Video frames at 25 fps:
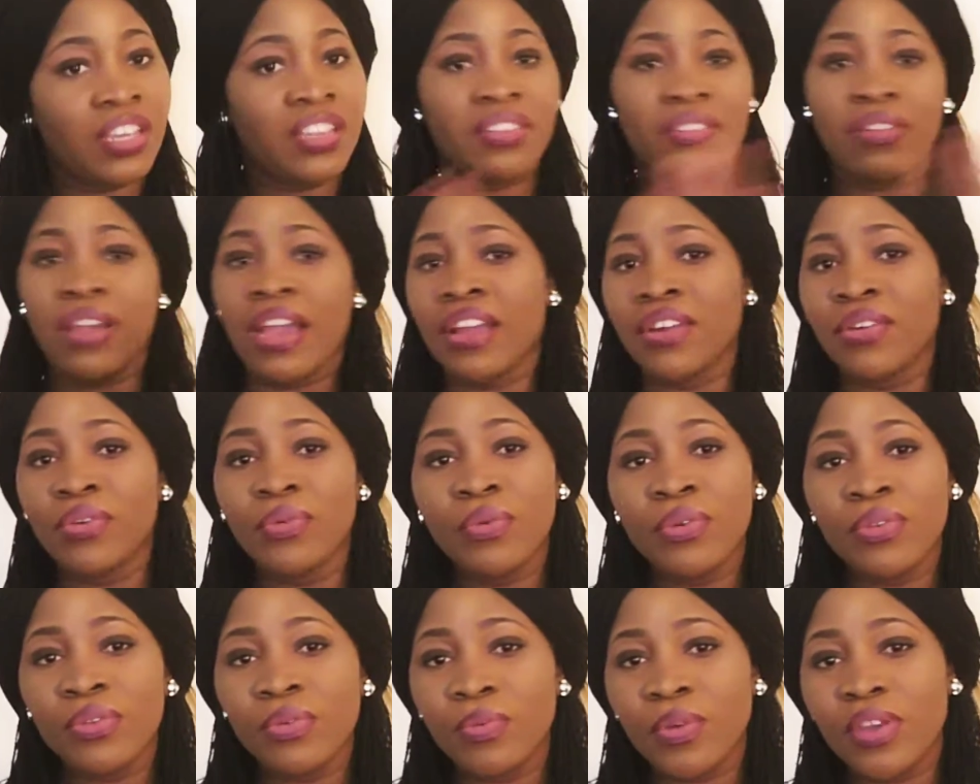I
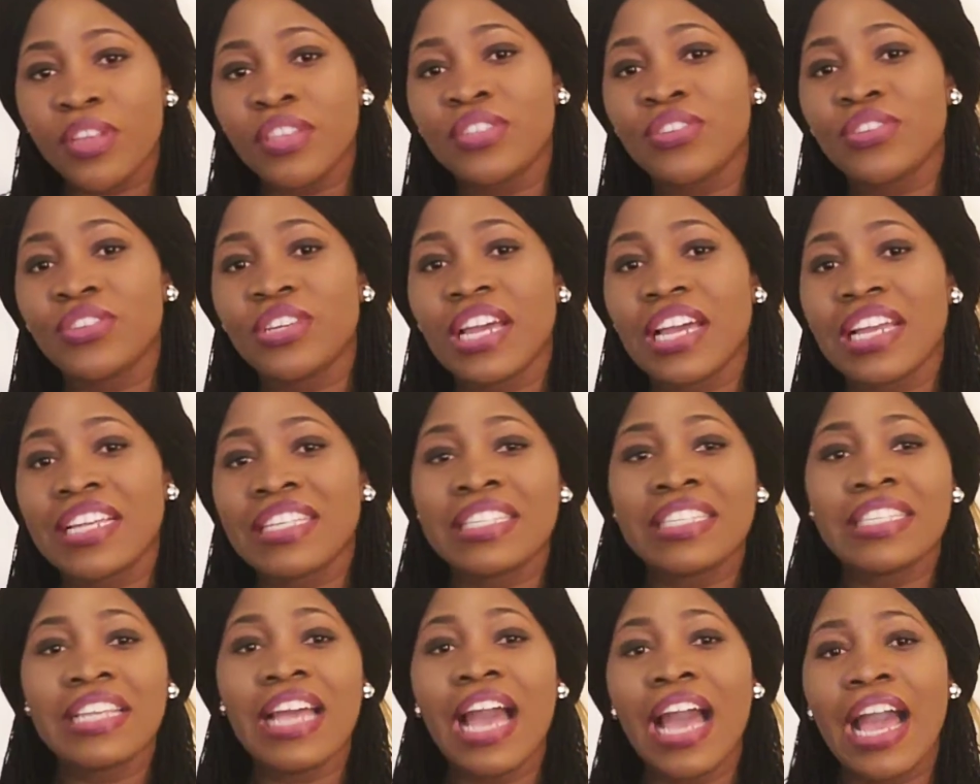don't want to waste you
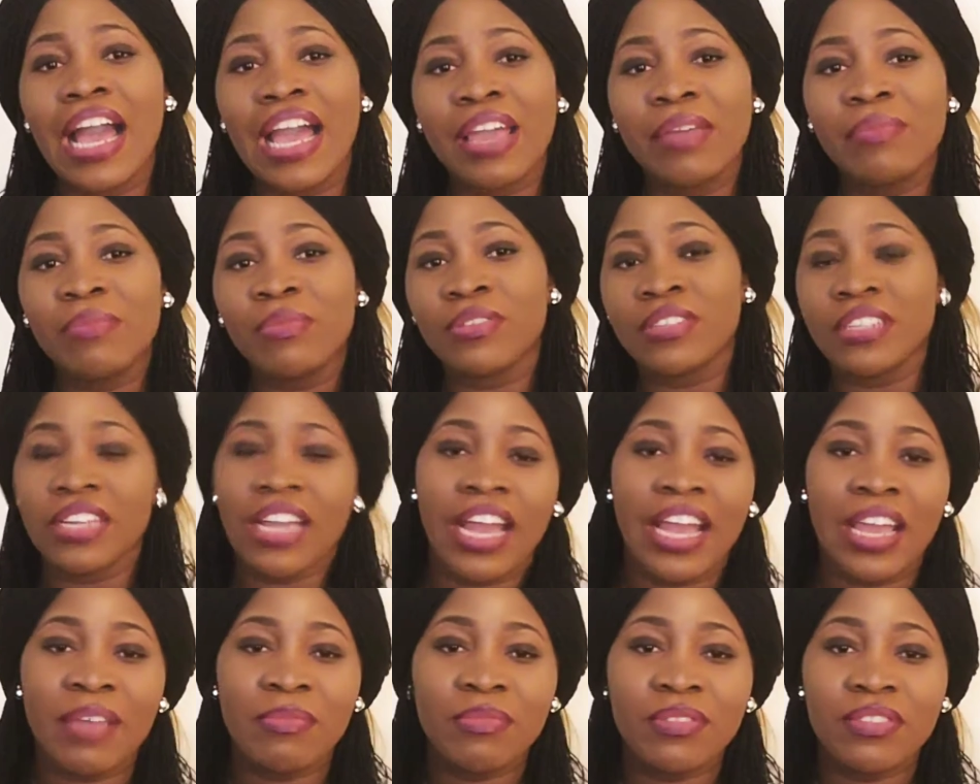guys' time. The
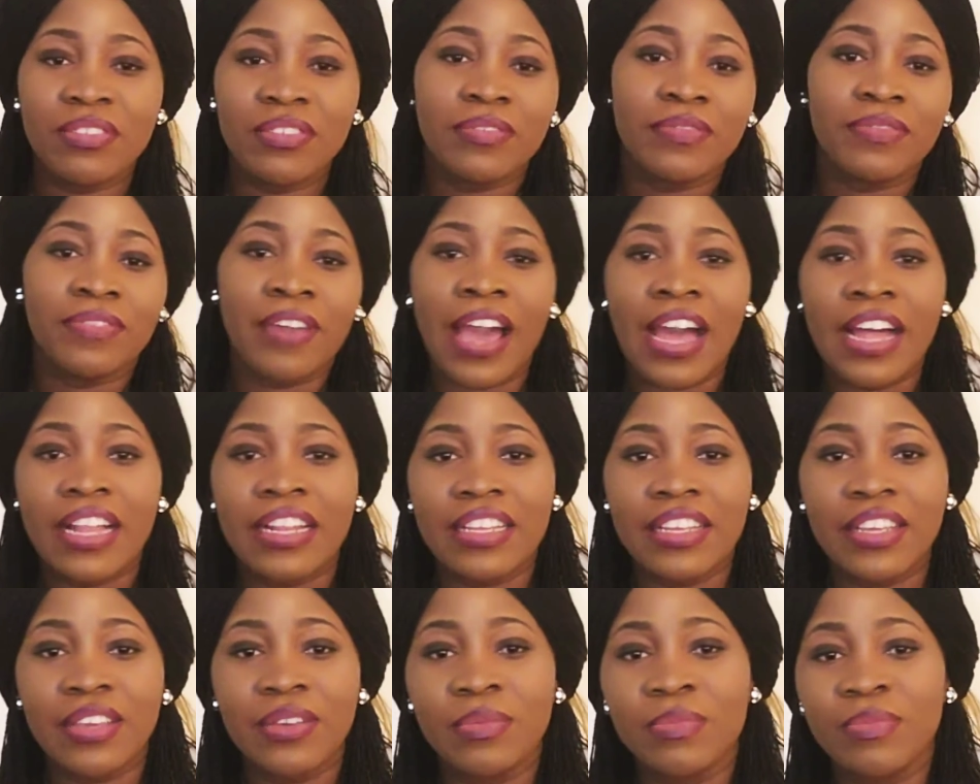time is
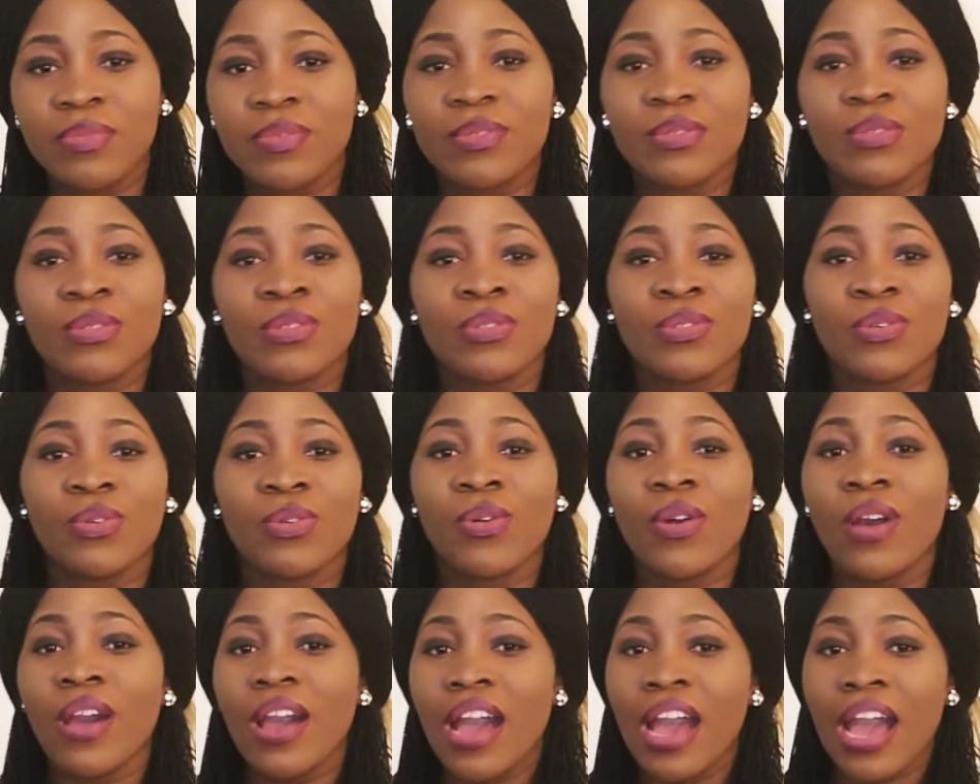valuable,
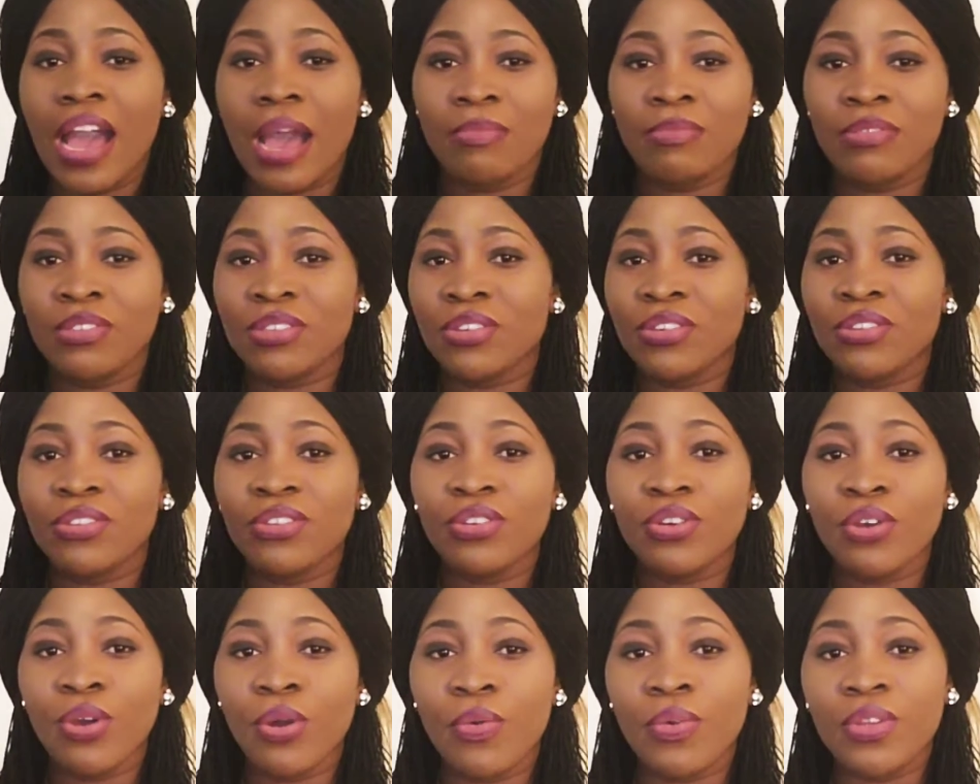so I'm just
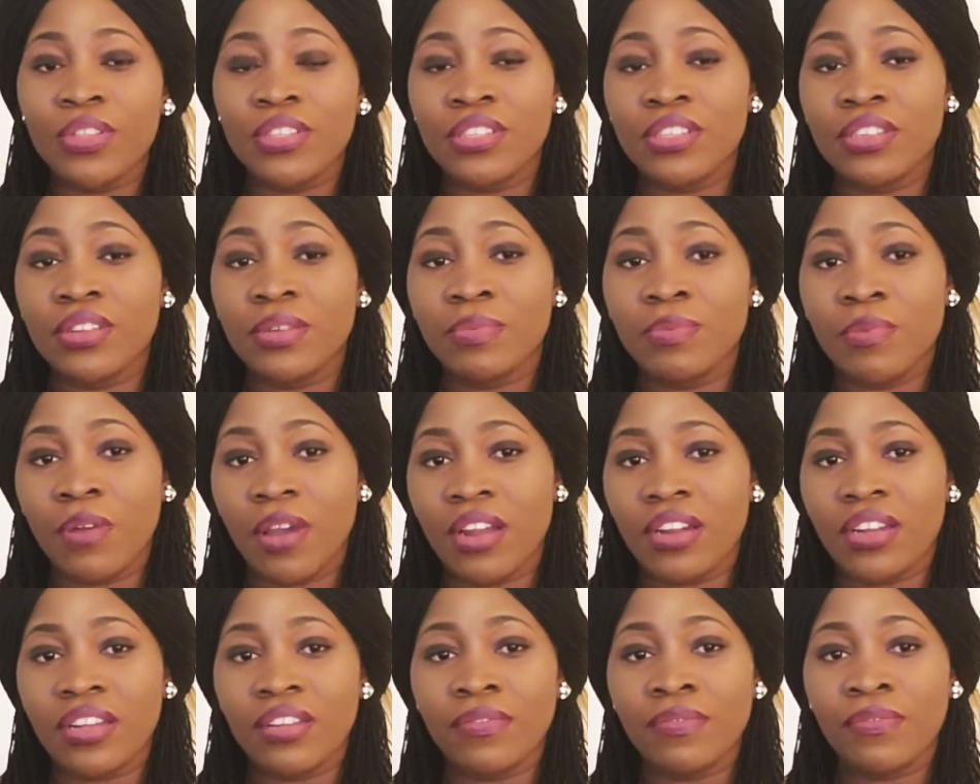gonna go into the
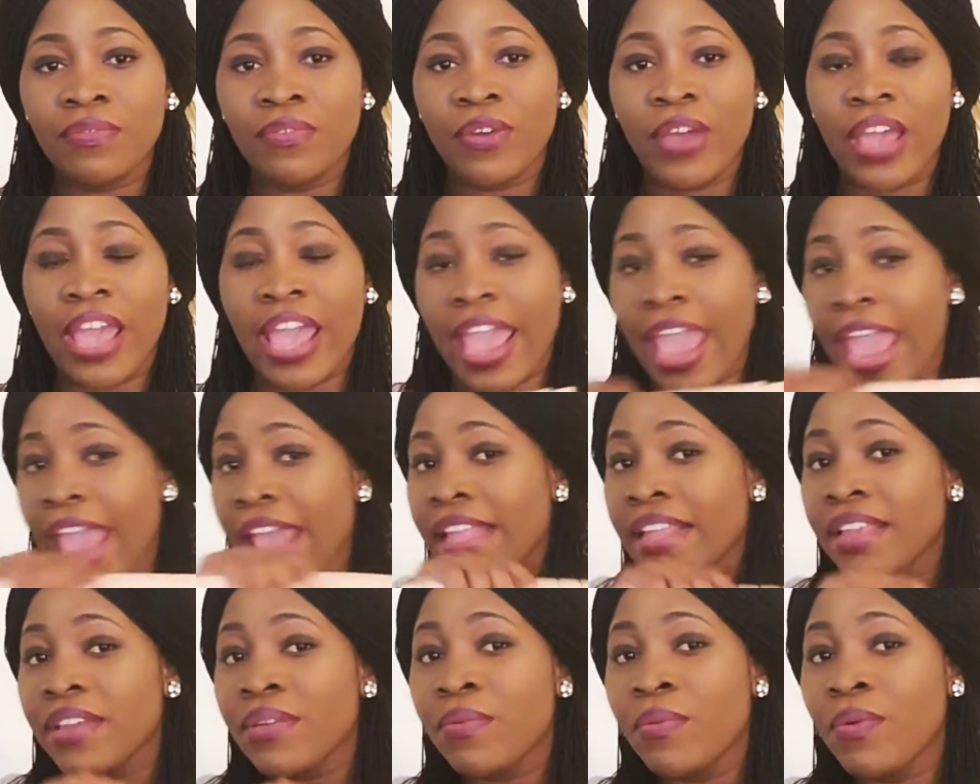product for
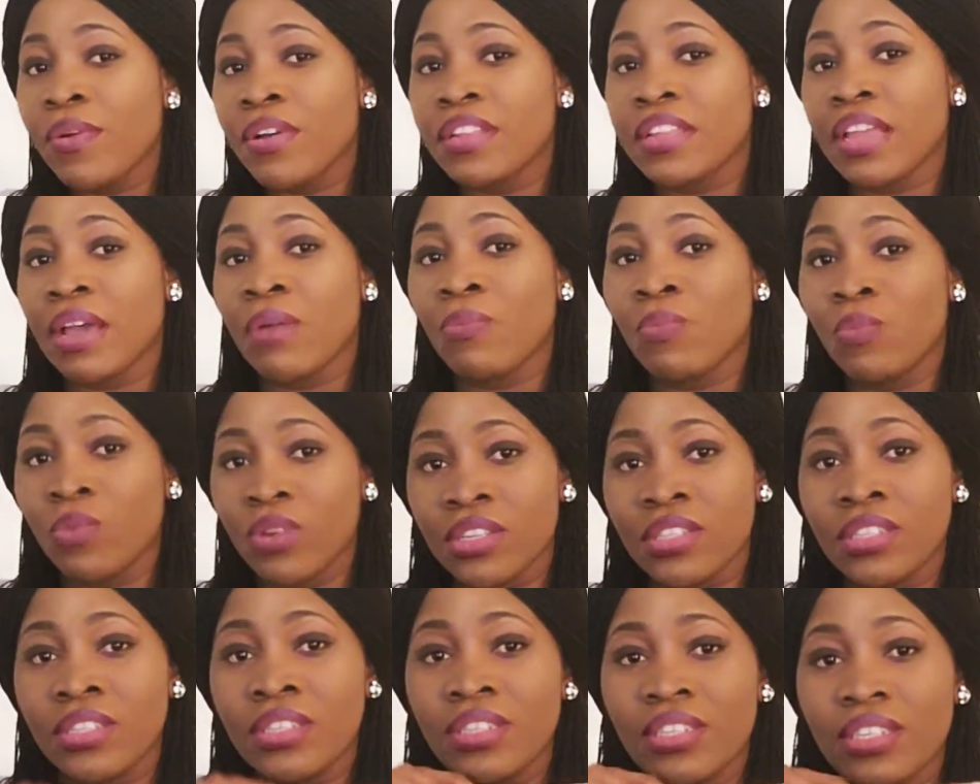anyone that
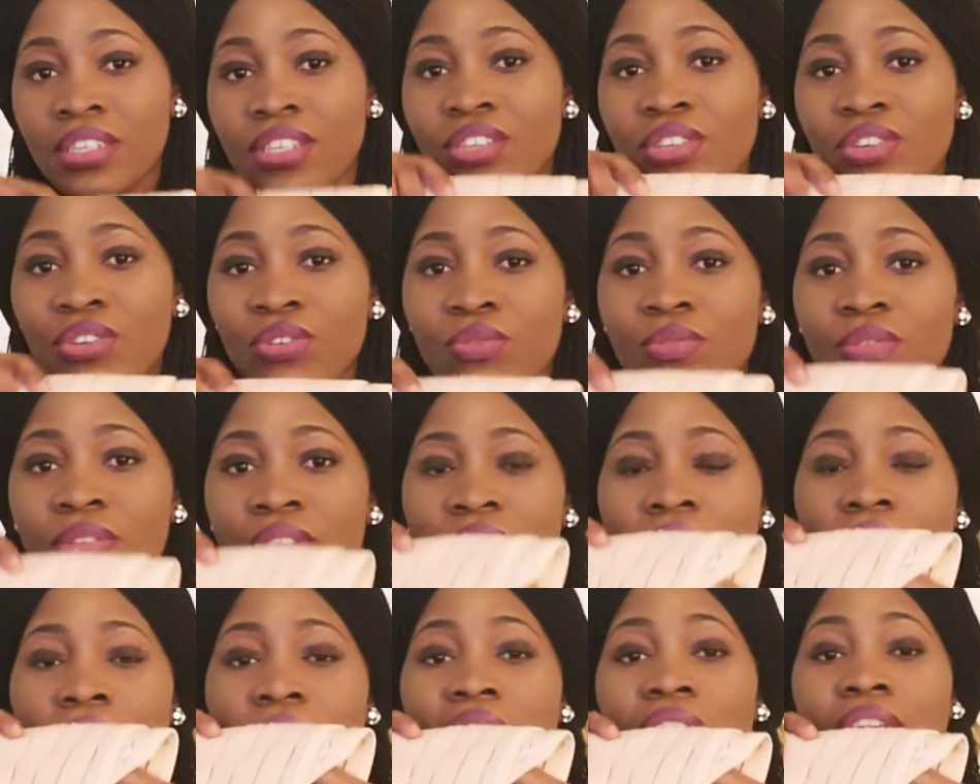wants to
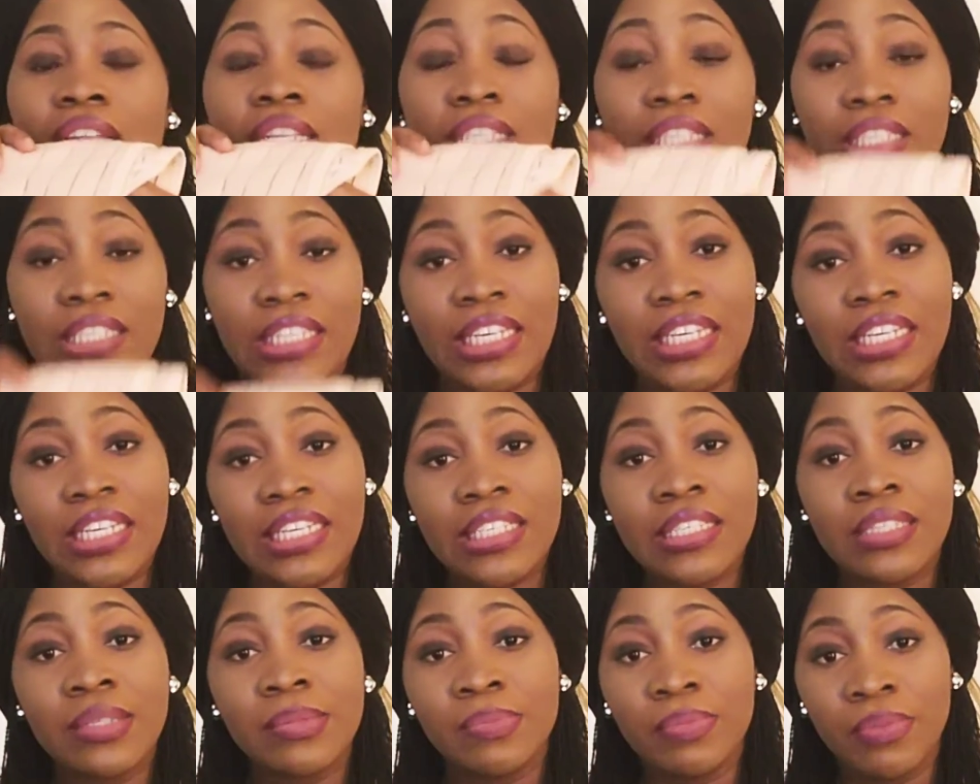use
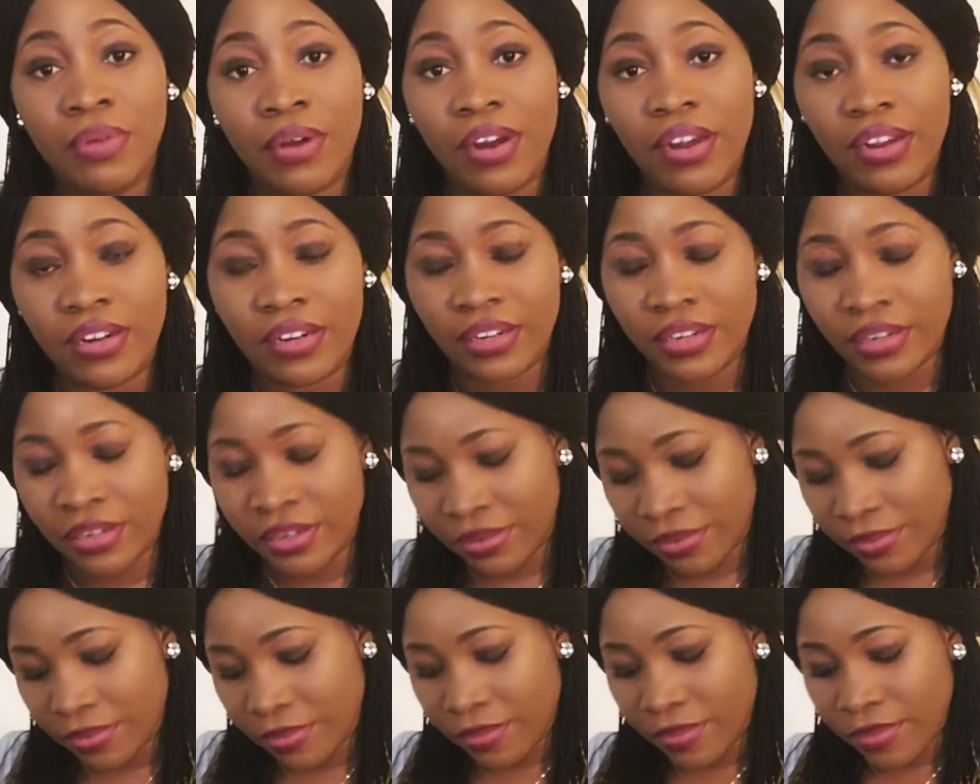these products.